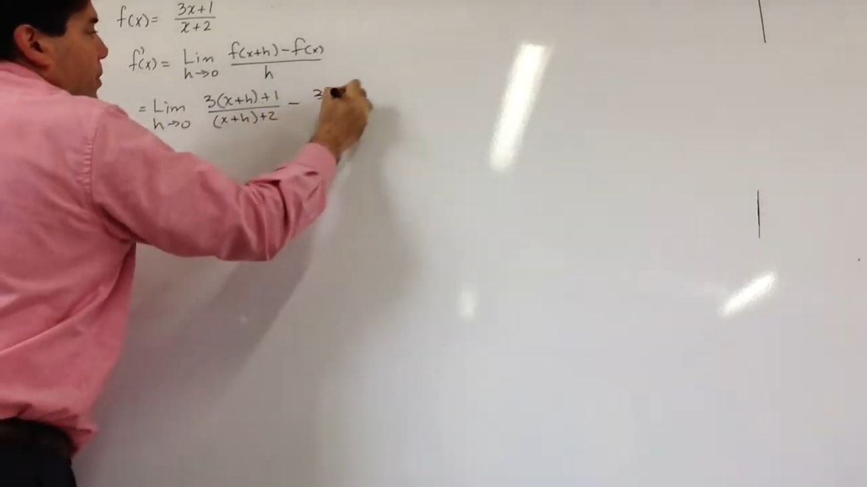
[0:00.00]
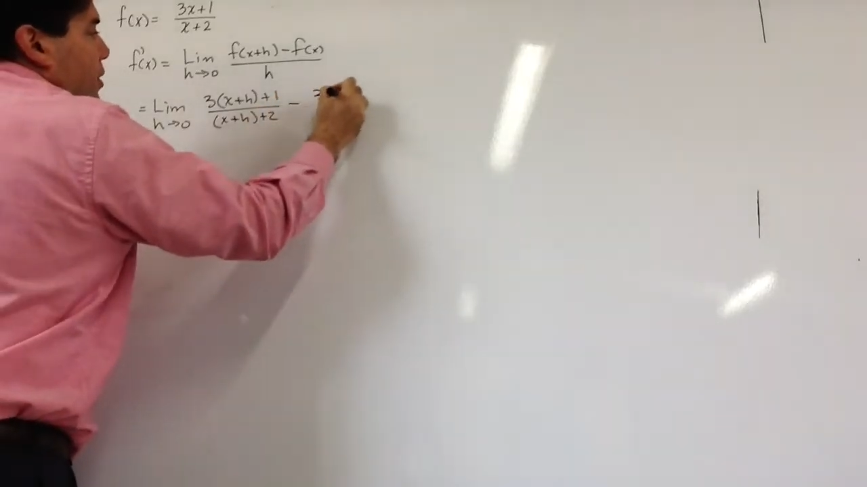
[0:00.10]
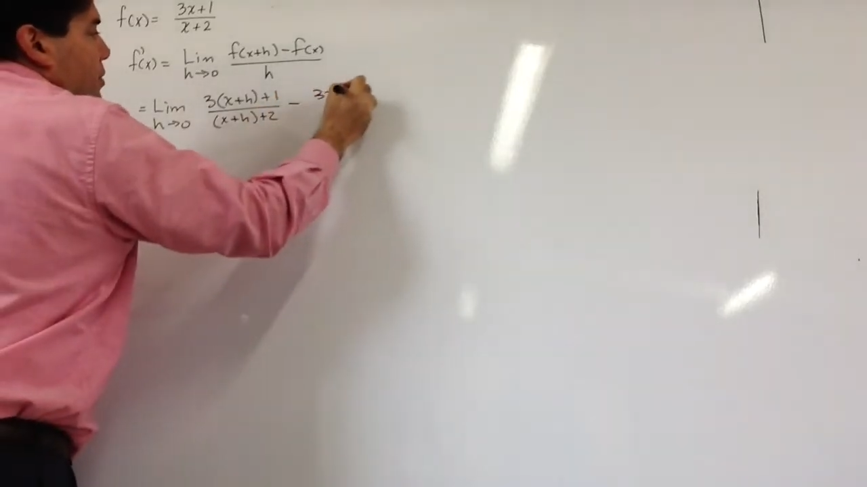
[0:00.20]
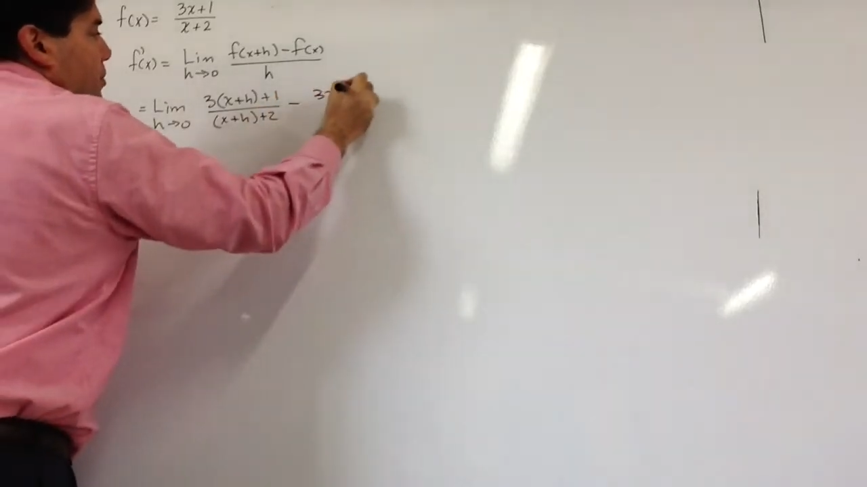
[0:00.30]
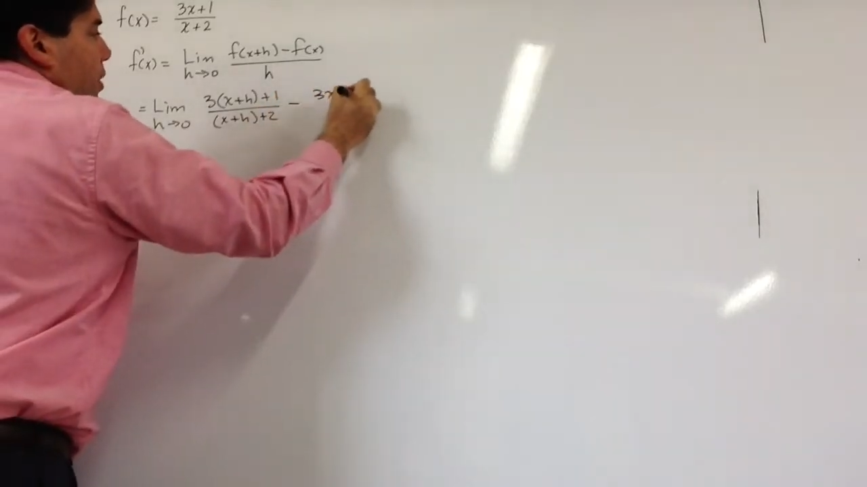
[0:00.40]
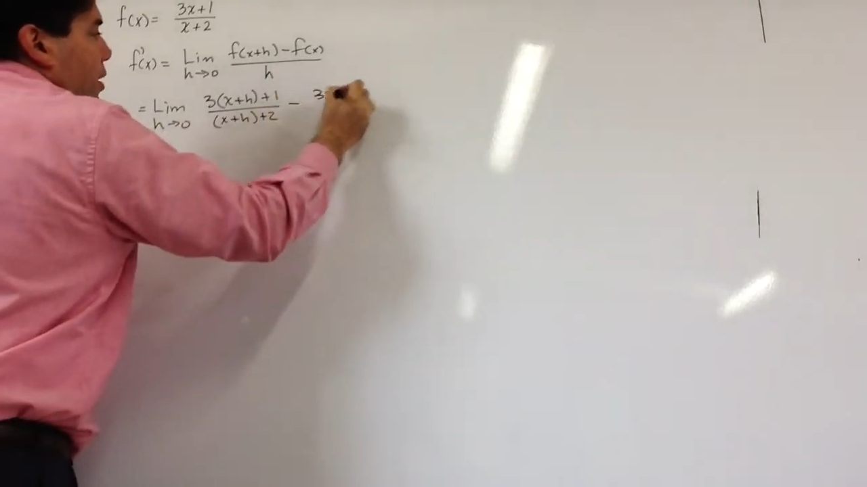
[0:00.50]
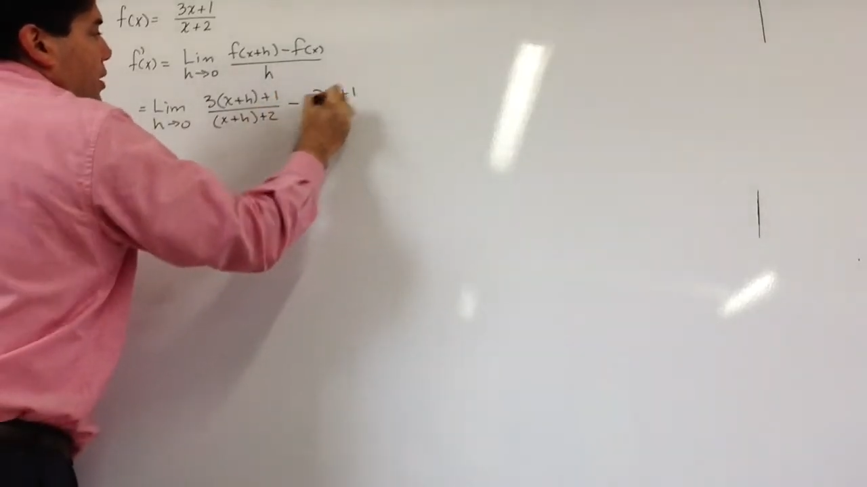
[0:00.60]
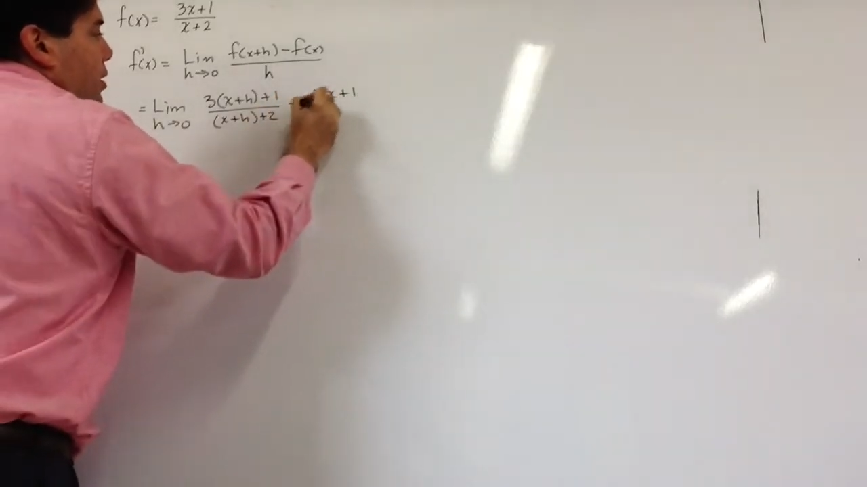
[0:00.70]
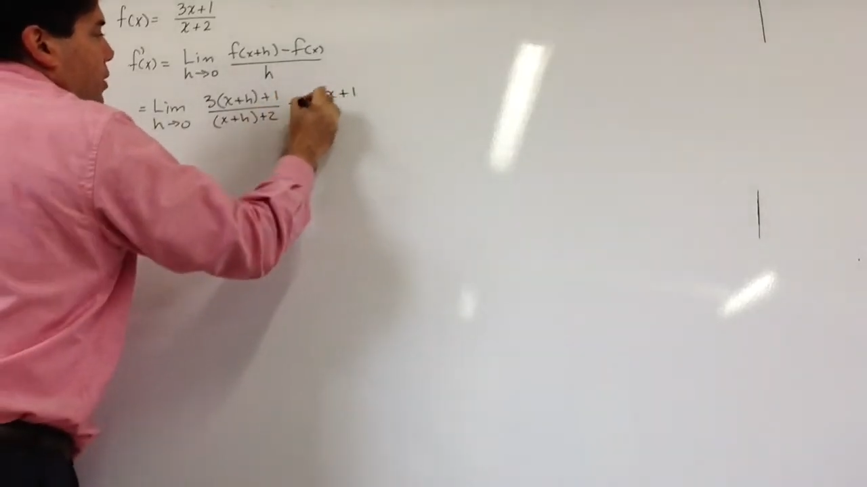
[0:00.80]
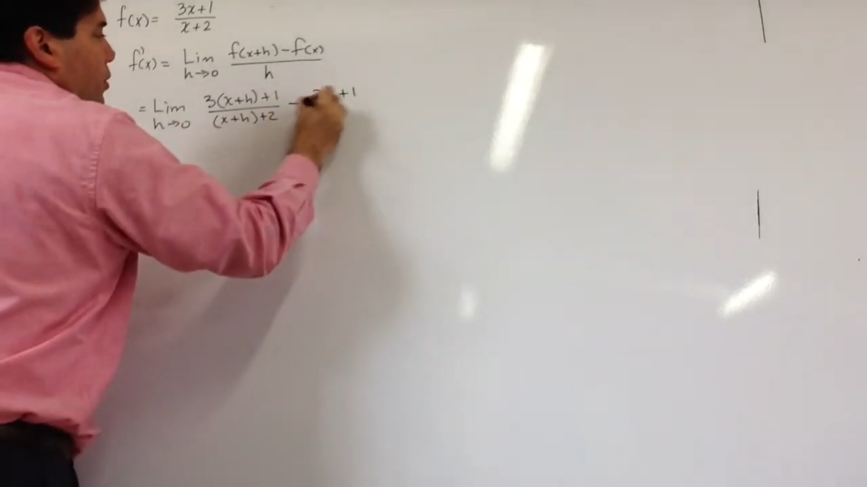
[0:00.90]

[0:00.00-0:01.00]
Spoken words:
plus 1